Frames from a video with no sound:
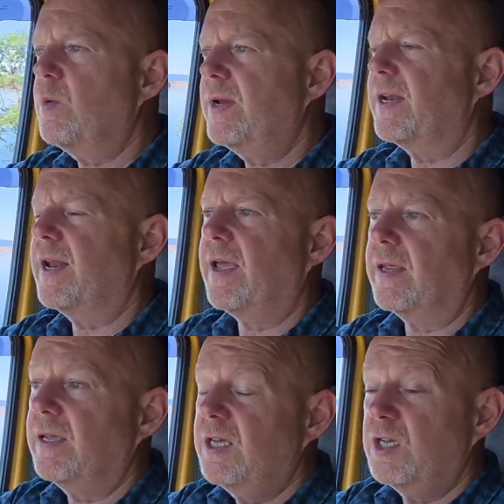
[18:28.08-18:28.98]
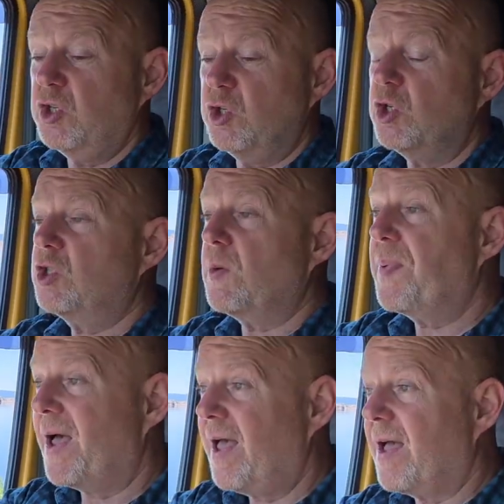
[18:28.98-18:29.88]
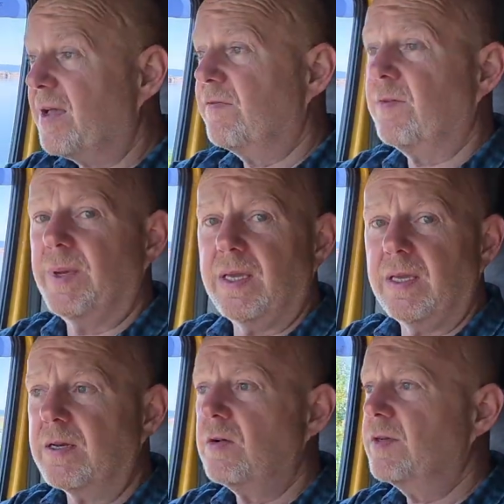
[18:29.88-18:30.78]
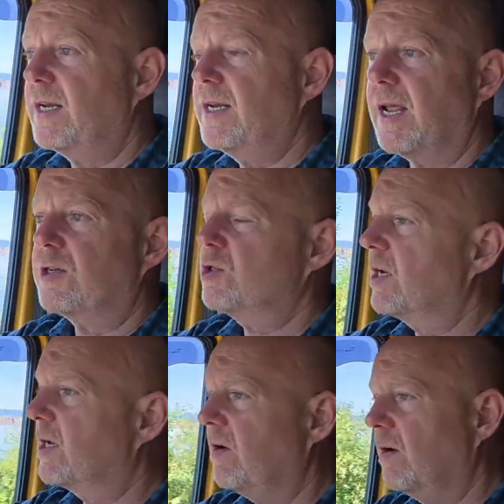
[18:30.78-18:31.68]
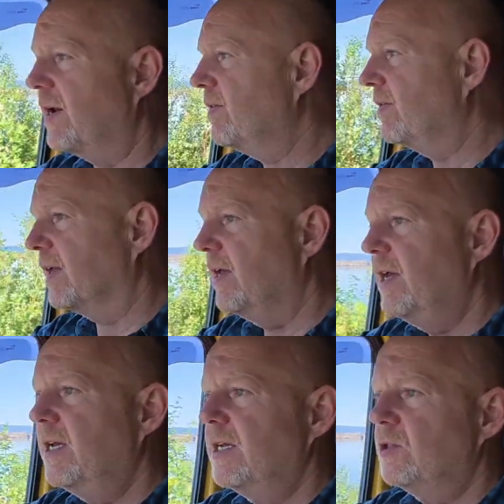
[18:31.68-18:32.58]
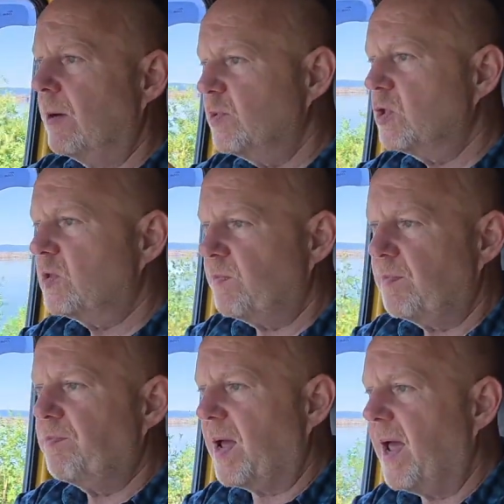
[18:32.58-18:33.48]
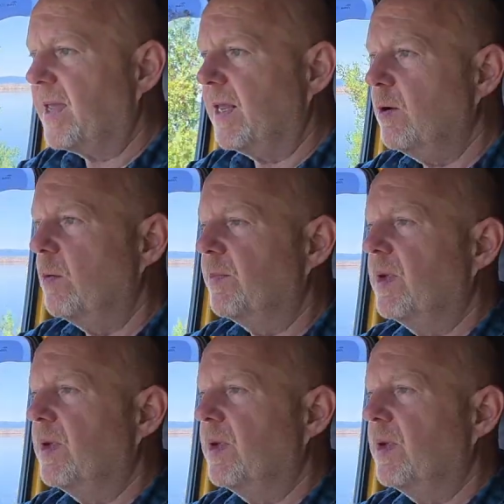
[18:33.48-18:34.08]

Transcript: quid a night just to park, for me, I don't need electric or anything. I'm just parking up.